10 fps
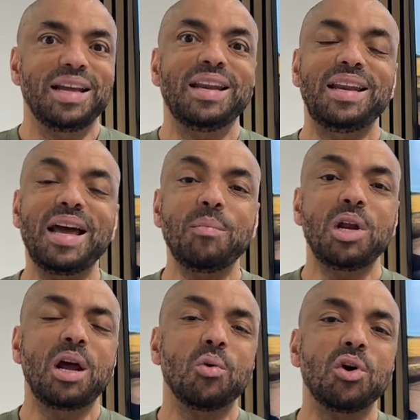Let me
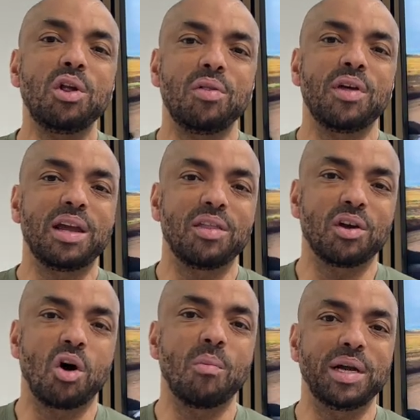know what you think in the
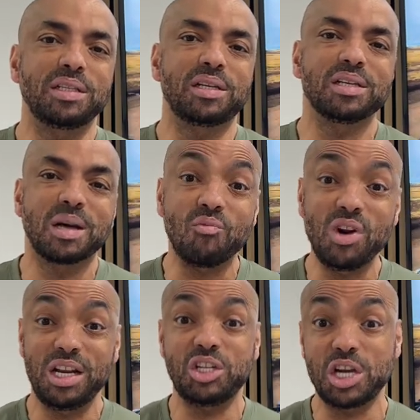comments, because I'm
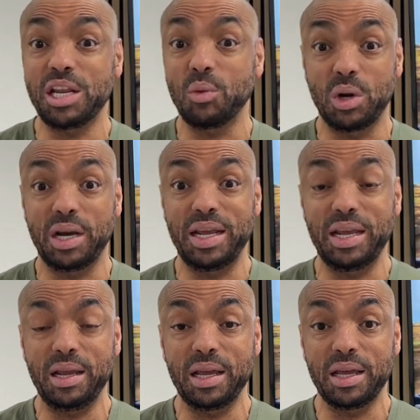really
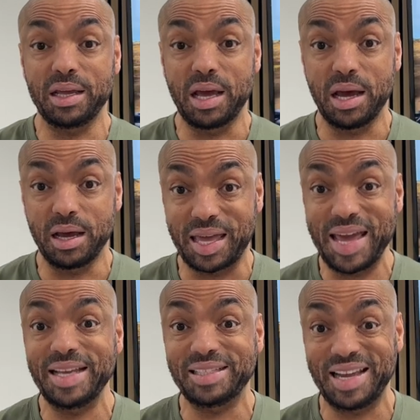genuinely
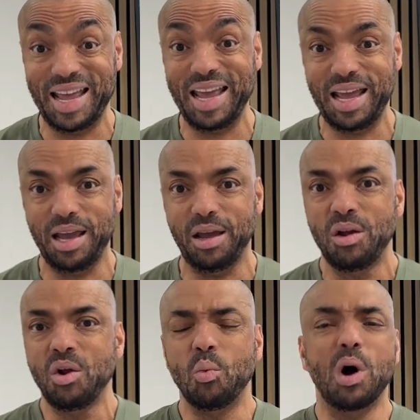keen to hear
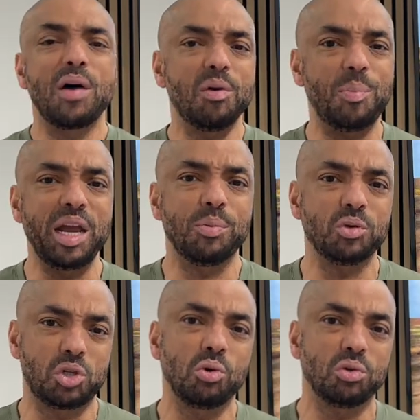what other
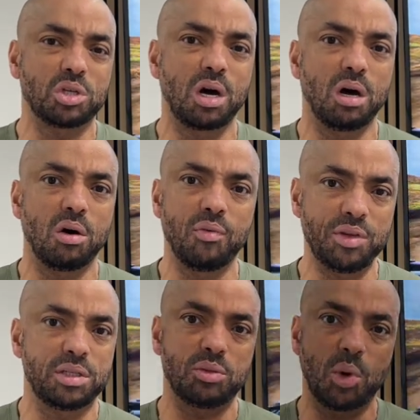people's thoughts are on this as